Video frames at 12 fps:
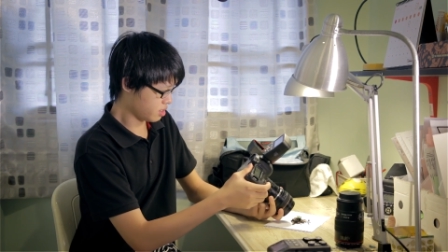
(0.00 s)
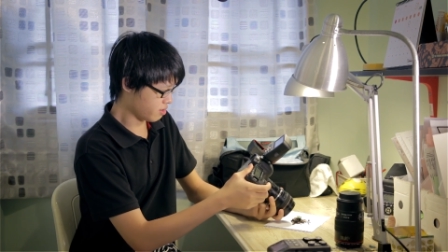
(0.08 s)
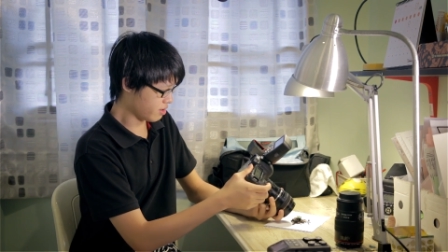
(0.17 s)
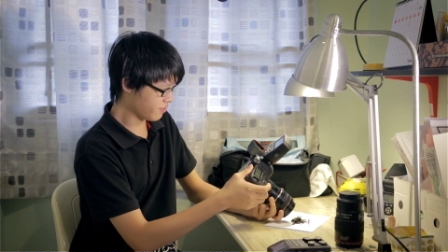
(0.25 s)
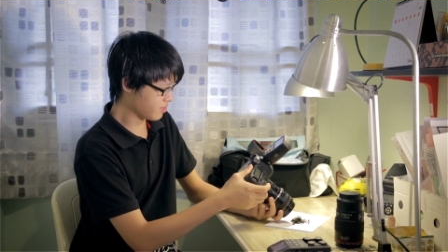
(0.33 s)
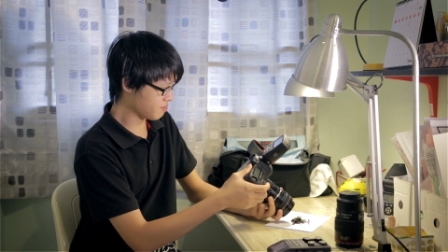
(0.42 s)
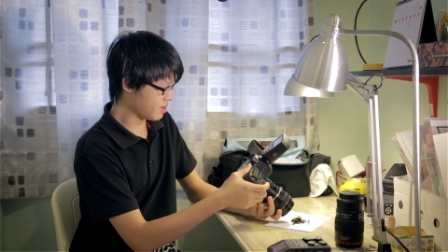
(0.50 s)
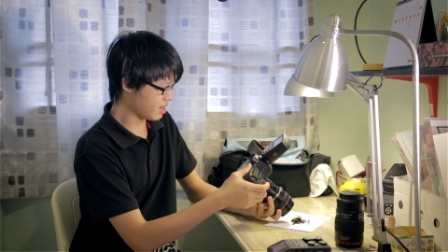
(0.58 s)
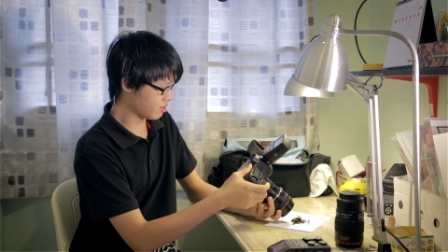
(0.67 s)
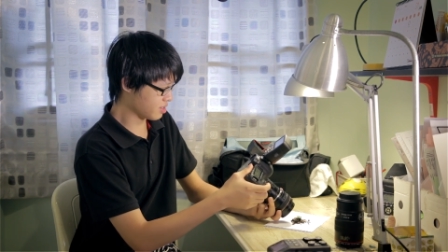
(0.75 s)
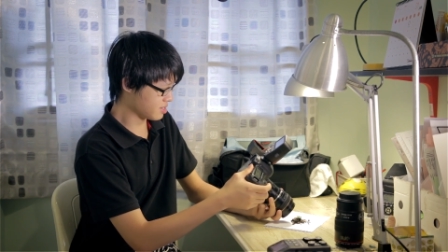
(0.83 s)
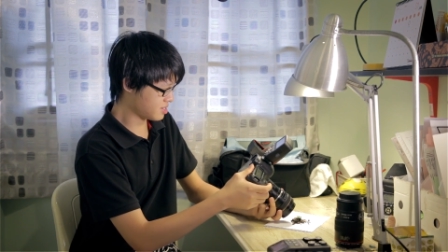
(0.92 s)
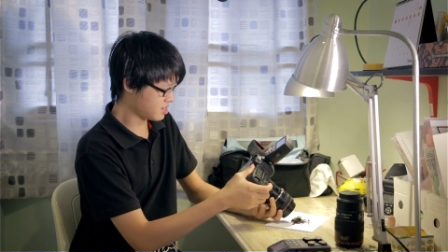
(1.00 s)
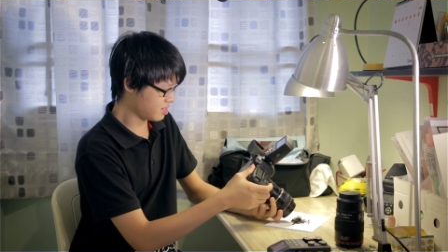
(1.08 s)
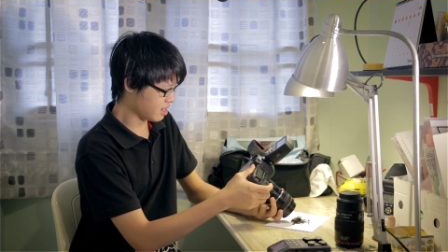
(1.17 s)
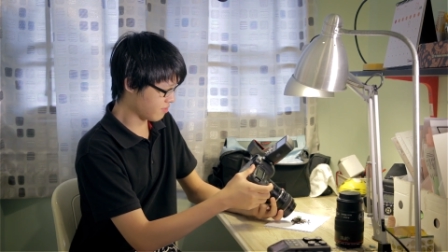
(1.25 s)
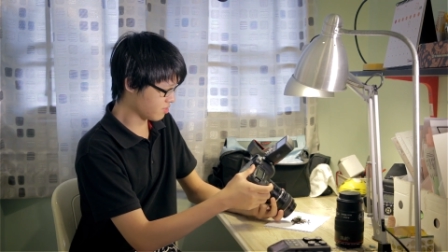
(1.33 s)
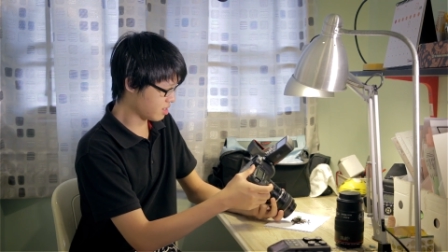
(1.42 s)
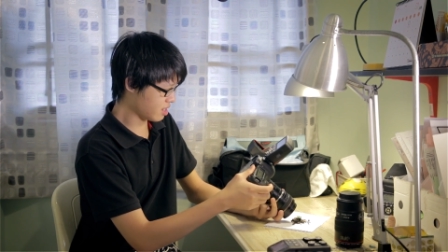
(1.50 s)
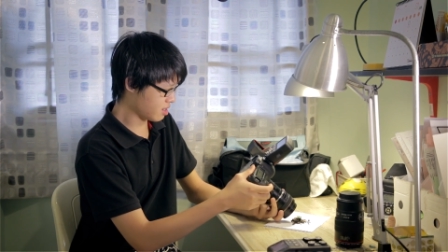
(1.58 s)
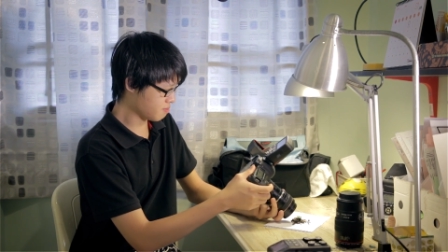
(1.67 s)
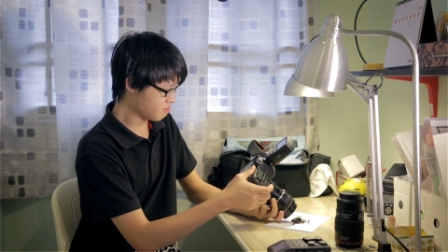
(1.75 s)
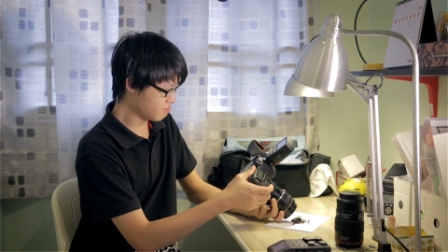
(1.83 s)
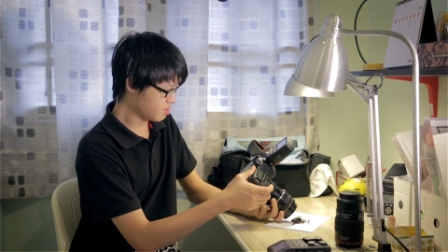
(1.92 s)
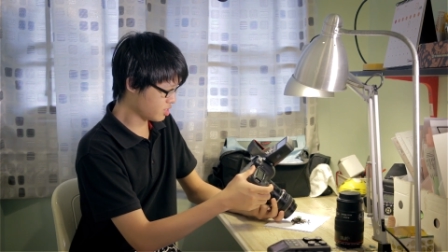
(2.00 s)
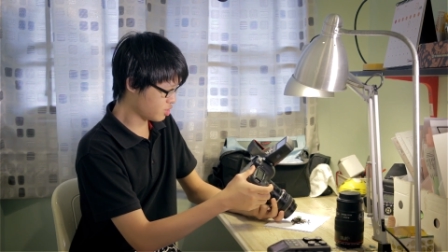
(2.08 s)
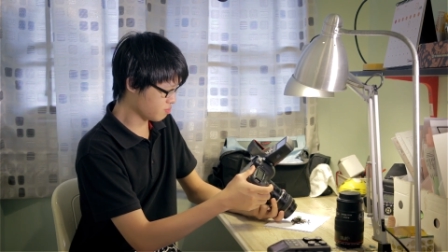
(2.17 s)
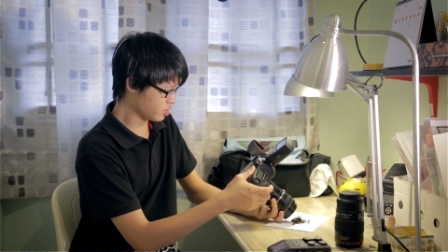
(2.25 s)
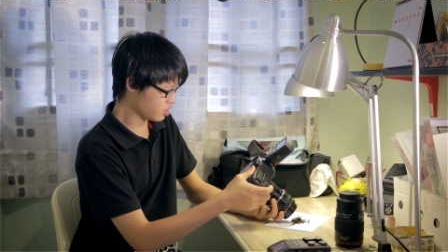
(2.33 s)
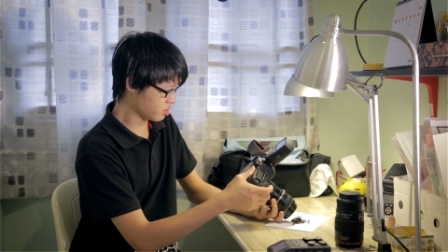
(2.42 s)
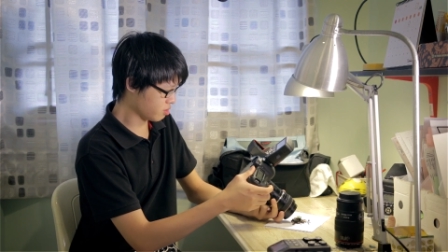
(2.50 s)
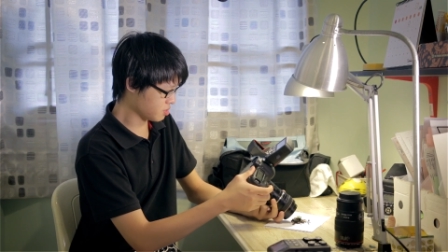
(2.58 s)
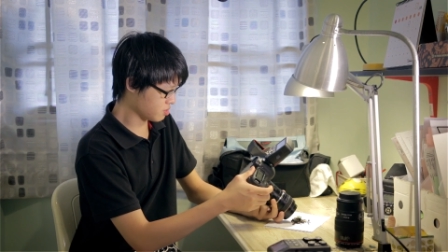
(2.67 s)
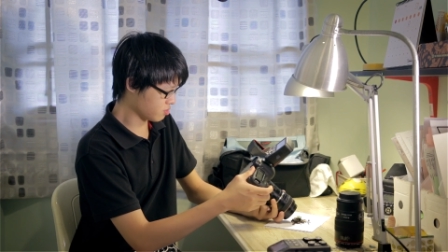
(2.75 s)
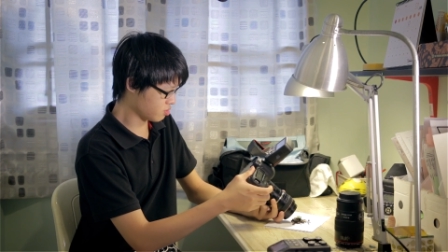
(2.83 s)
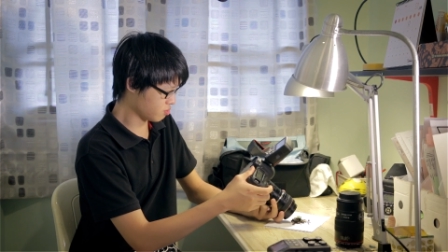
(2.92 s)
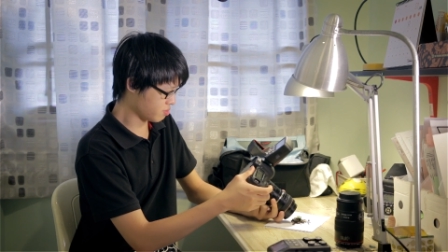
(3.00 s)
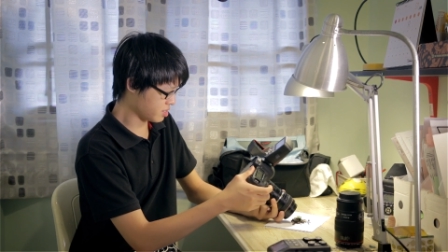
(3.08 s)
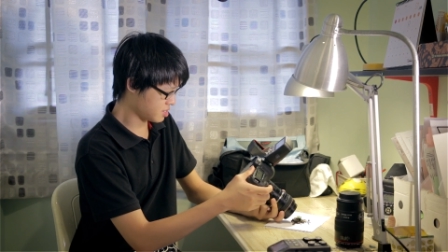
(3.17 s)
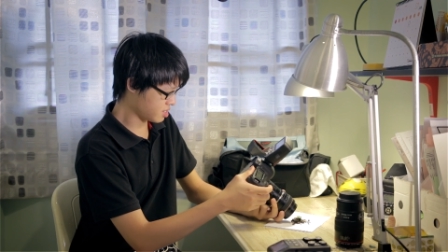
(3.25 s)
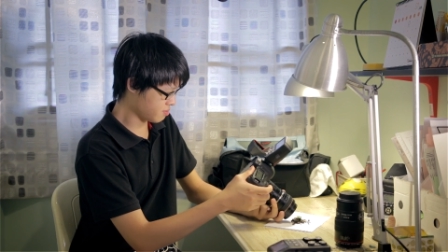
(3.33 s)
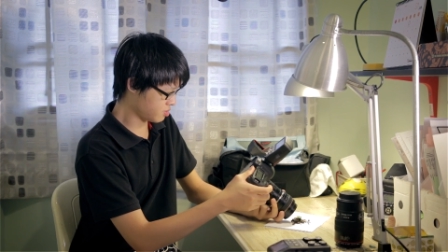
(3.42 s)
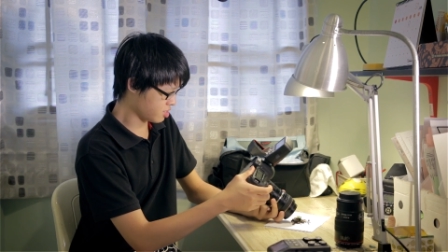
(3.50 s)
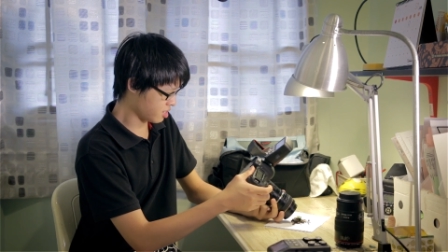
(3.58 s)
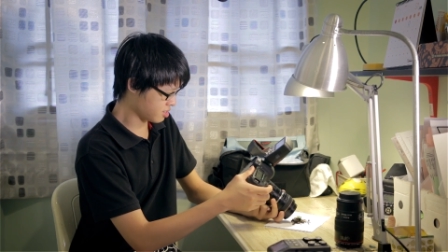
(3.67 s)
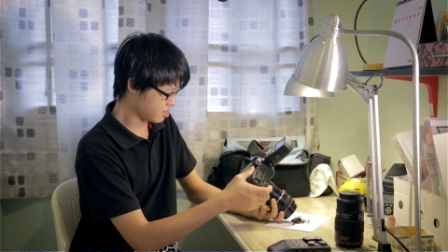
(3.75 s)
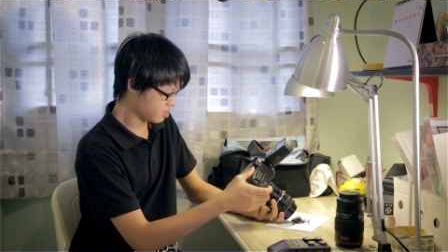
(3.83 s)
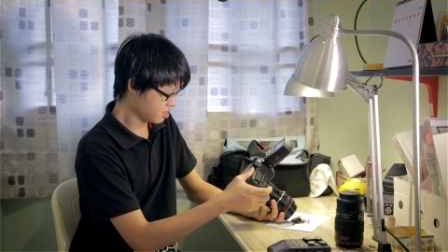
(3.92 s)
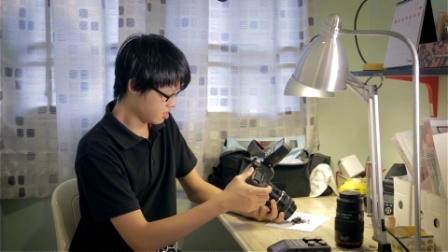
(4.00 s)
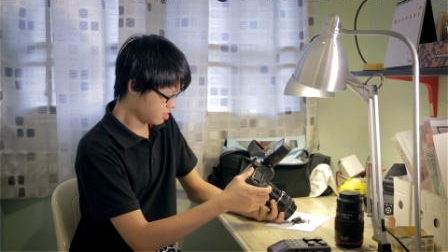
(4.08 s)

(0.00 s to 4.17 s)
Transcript: Now right off the bat you can see I have to get much much closer to my subject